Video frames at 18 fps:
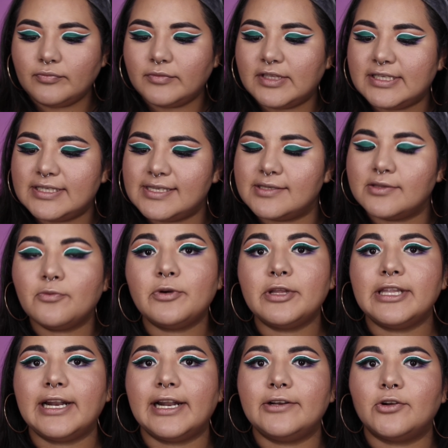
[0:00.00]
this is the
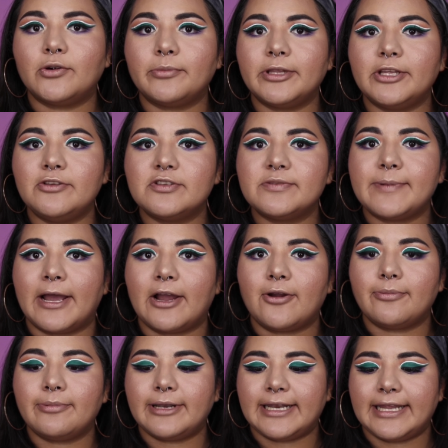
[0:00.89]
one that I normally use by
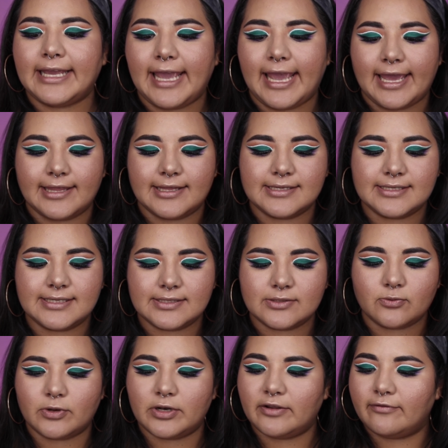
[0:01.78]
Urban Decay. This
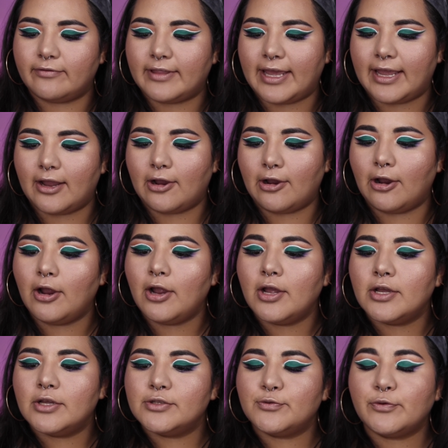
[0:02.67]
is one of their
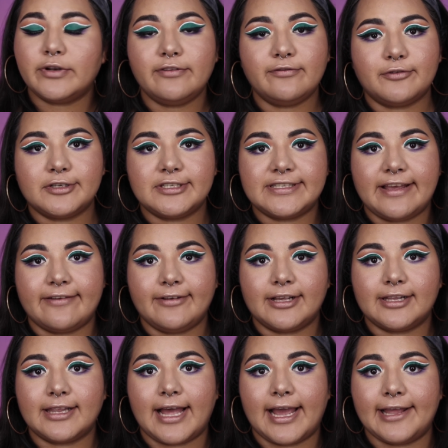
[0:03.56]

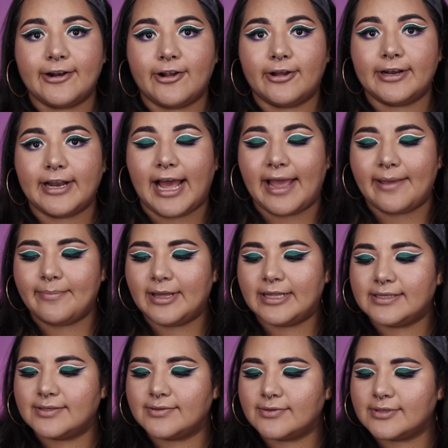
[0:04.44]
24/7 Glide On eye
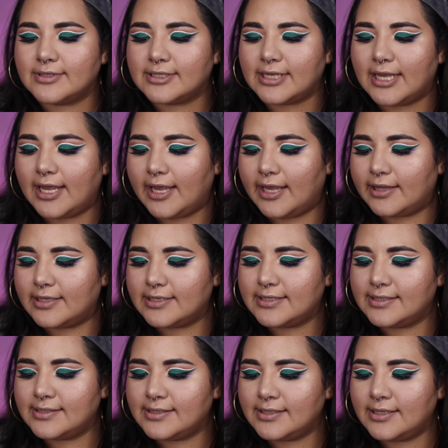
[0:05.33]
pencils, and
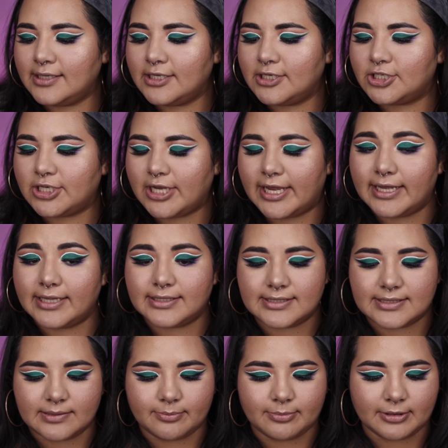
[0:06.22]
this is in the
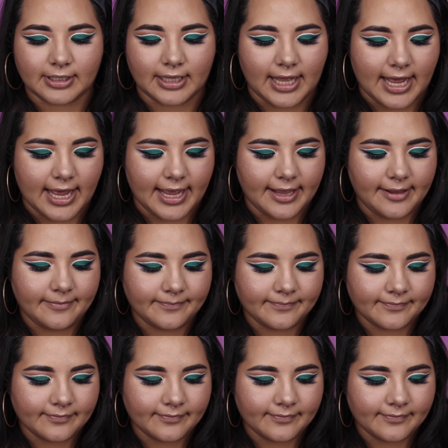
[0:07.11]
shade Supply.